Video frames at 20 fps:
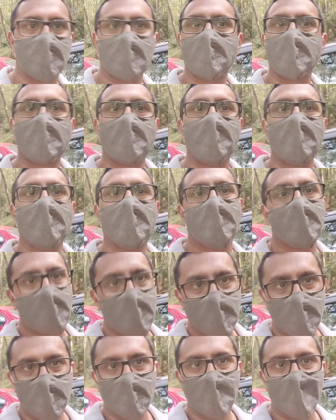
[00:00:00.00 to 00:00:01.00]
from the
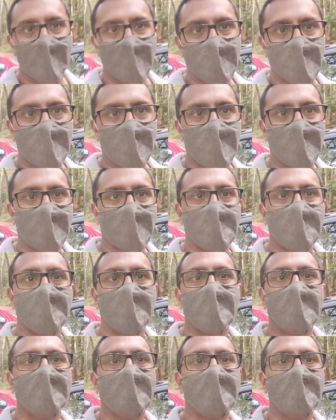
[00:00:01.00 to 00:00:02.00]
spot
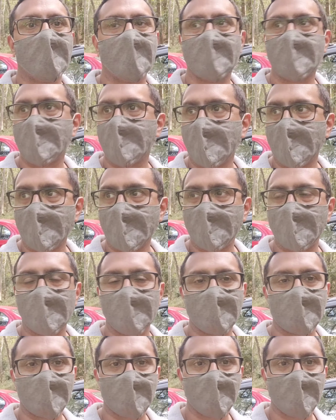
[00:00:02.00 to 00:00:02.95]
where there is a waterfalls.